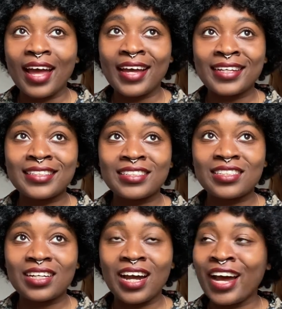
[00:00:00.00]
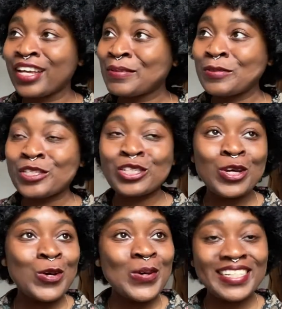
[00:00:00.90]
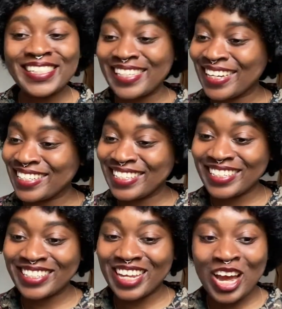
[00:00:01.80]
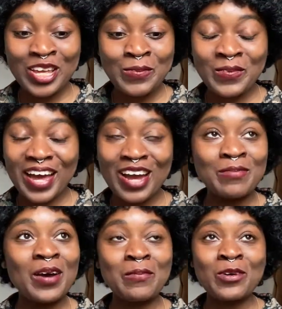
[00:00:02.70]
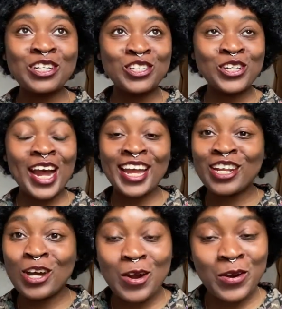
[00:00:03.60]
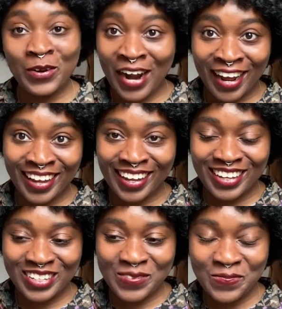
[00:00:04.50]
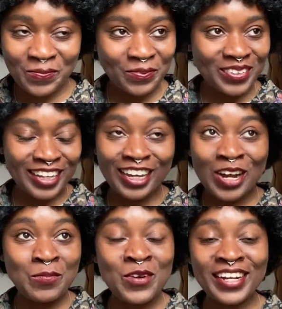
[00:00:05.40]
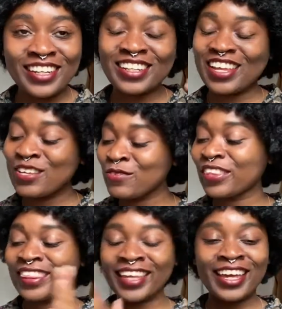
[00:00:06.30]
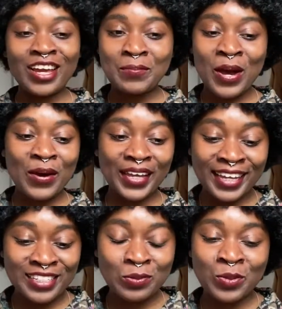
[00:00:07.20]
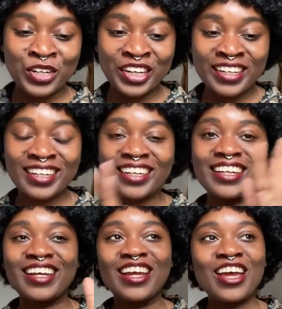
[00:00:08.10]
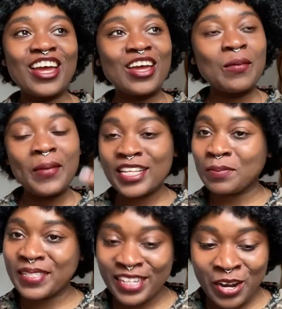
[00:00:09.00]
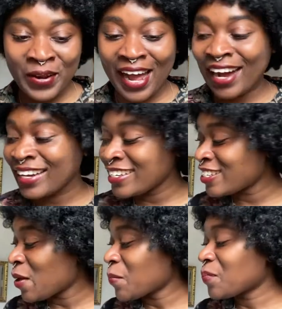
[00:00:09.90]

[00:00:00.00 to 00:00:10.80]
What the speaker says: And I am so excited. I'm gonna try and not cry. Like, I'm already, even thinking about his work makes me teary-eyed.